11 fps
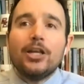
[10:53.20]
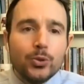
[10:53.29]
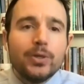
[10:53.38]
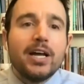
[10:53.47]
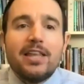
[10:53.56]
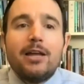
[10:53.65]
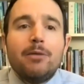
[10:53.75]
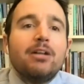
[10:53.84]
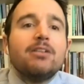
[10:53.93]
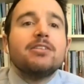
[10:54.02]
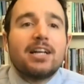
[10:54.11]
You can then
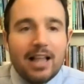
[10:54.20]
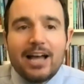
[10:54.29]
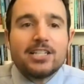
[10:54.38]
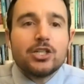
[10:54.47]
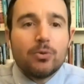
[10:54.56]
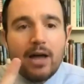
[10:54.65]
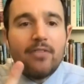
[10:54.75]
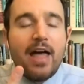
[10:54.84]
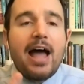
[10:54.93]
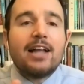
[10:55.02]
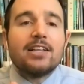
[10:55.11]
build the class around
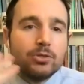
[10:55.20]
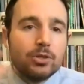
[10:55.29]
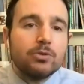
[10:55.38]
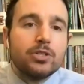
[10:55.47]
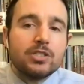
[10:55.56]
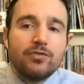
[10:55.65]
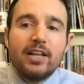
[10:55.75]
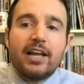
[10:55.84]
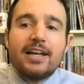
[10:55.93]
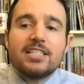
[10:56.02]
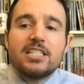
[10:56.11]
that. So don't just feel like
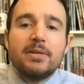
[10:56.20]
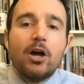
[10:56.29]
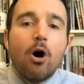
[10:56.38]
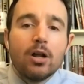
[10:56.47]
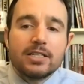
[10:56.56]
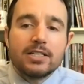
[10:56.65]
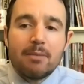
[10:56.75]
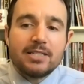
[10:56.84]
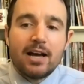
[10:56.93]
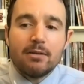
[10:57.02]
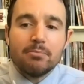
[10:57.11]
it has to be all
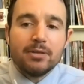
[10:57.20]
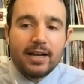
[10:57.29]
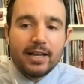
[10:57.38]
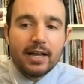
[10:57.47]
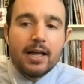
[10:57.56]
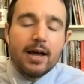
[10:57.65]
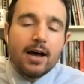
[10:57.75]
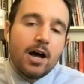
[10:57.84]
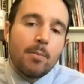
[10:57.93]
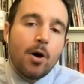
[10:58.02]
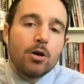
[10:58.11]
top-down planning.
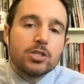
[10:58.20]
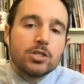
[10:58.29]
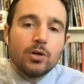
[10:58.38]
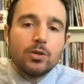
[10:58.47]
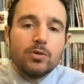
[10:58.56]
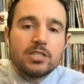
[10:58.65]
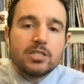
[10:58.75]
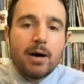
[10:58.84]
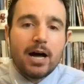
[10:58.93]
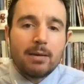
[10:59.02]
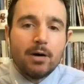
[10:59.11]
Also include
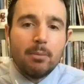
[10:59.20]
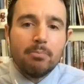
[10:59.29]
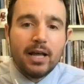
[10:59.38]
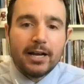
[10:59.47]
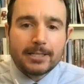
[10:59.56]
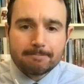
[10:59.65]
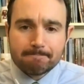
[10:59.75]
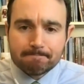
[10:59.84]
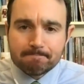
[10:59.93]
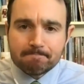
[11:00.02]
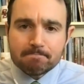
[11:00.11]
some bottom-up planning.
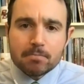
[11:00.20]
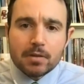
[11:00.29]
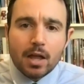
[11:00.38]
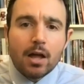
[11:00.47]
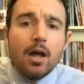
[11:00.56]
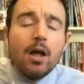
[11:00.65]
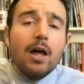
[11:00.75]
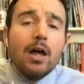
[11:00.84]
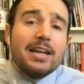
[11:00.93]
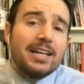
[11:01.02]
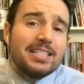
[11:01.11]

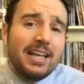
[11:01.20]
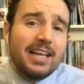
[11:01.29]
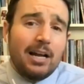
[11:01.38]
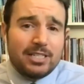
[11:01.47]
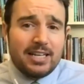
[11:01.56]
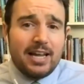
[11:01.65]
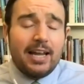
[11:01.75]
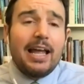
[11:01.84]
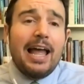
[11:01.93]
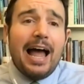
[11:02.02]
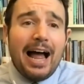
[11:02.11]
Next thing I would say,
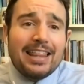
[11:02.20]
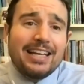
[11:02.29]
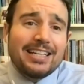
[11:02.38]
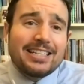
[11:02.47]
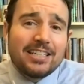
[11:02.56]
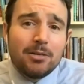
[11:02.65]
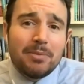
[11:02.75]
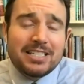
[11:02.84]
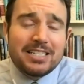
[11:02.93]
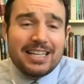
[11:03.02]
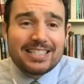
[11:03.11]
I think a
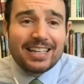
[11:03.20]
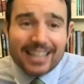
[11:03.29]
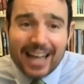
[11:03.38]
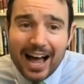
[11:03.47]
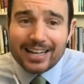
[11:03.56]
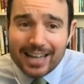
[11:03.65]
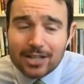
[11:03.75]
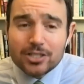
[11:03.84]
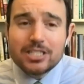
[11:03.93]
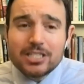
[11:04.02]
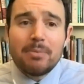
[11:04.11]
syllabus is a lot, not
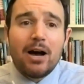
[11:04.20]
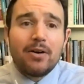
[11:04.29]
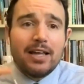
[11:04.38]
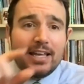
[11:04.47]
just about